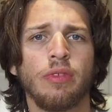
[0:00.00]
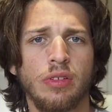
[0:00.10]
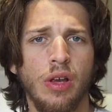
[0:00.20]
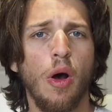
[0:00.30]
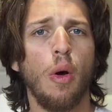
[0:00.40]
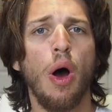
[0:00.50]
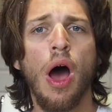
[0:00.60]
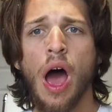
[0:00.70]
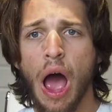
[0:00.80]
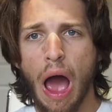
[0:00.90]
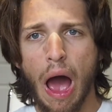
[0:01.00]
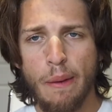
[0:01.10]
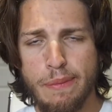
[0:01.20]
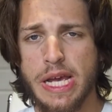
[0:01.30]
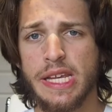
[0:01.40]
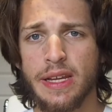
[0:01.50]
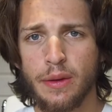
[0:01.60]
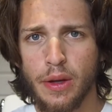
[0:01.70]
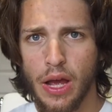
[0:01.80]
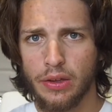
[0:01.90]
So, I'm making
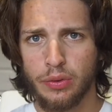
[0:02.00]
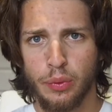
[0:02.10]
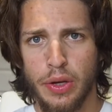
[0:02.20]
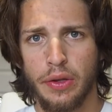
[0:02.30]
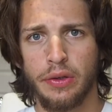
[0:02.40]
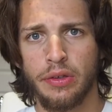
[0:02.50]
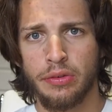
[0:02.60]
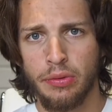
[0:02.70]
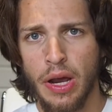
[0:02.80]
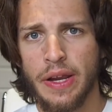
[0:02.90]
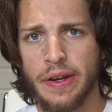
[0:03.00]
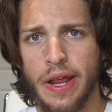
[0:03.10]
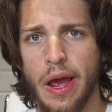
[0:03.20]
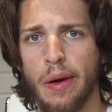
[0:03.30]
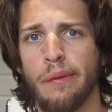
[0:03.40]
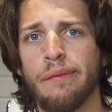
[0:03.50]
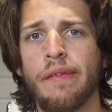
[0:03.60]
you guys aware of this right now,